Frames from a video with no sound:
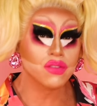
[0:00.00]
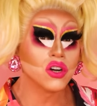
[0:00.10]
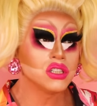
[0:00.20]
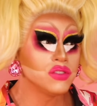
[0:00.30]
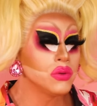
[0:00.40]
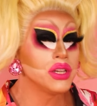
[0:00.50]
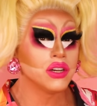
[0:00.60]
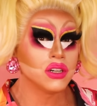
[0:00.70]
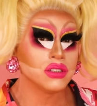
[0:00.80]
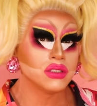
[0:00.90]
the first few
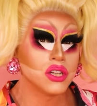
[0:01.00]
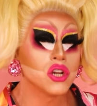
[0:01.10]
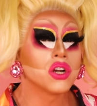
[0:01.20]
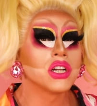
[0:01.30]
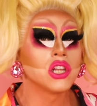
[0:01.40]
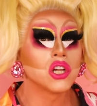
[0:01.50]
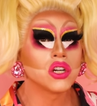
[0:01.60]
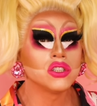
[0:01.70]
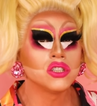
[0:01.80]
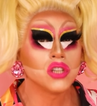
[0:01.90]
years, you're gonna
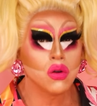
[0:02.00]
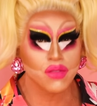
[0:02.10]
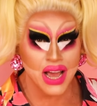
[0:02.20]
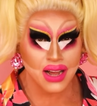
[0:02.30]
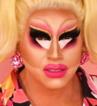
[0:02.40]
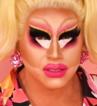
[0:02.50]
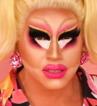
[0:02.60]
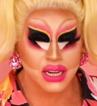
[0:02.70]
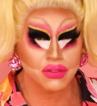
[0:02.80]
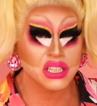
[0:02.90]
learn so
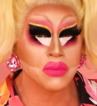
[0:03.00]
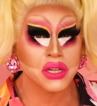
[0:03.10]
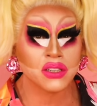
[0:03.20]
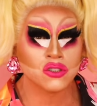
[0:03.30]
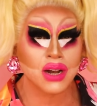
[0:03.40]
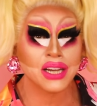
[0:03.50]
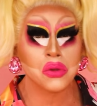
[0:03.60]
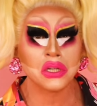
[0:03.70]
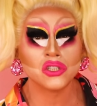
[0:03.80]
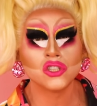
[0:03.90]
fast, and every time you get in drag,
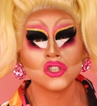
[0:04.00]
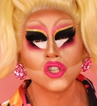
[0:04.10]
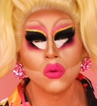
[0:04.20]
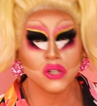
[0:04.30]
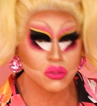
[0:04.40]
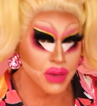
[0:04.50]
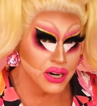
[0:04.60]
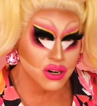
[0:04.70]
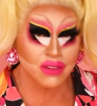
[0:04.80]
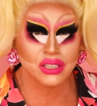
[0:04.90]
you get so much
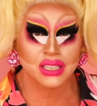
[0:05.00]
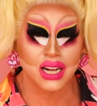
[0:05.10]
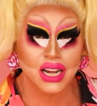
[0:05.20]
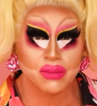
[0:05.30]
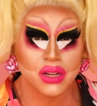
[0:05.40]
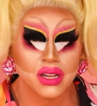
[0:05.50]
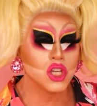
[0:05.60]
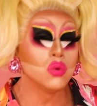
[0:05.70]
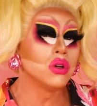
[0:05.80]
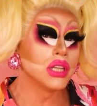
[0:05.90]
better every time.
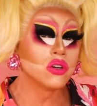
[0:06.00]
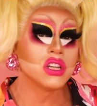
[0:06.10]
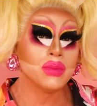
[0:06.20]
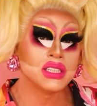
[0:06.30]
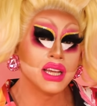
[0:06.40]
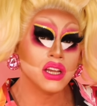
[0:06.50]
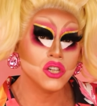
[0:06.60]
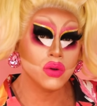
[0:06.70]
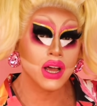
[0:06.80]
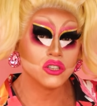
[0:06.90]
You will literally be taking
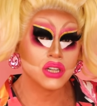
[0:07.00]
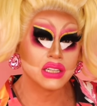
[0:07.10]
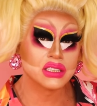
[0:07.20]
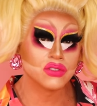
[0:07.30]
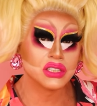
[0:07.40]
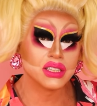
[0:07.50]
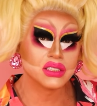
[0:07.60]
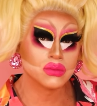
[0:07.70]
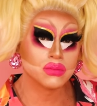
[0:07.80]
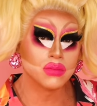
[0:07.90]
new headshots every
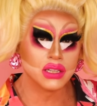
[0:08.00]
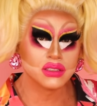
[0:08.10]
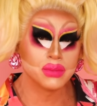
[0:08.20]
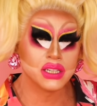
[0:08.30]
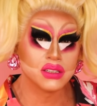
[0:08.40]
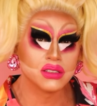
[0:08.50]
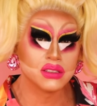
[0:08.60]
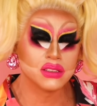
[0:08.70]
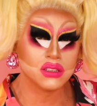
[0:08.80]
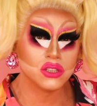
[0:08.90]
six months
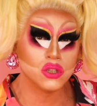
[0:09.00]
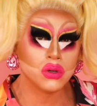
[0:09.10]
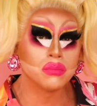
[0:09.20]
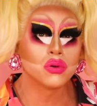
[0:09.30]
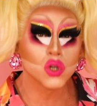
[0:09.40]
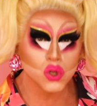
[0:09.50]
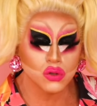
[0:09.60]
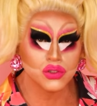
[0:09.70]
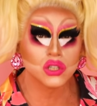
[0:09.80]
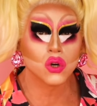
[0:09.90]
because you
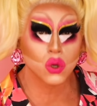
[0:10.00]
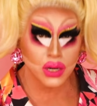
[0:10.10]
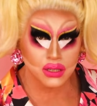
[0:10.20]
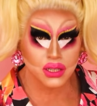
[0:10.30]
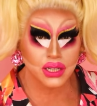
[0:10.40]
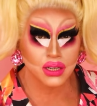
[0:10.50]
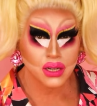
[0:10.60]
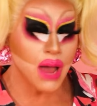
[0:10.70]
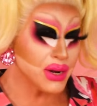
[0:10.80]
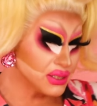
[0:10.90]
improve so quickly. I'm